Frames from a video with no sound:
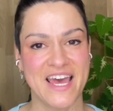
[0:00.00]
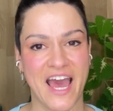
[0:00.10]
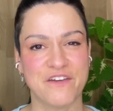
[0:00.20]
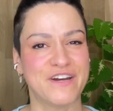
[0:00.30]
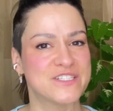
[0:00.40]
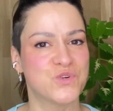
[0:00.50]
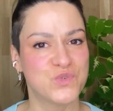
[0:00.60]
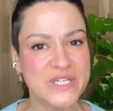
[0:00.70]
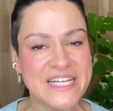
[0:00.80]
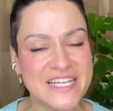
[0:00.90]
I felt
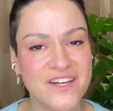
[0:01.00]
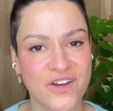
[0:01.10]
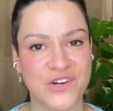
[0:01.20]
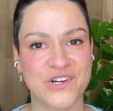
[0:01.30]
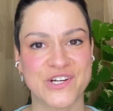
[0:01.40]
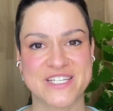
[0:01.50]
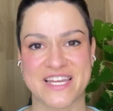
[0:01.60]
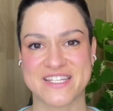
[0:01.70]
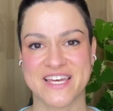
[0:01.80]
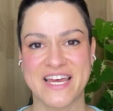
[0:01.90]
really heard
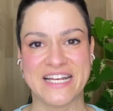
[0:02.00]
and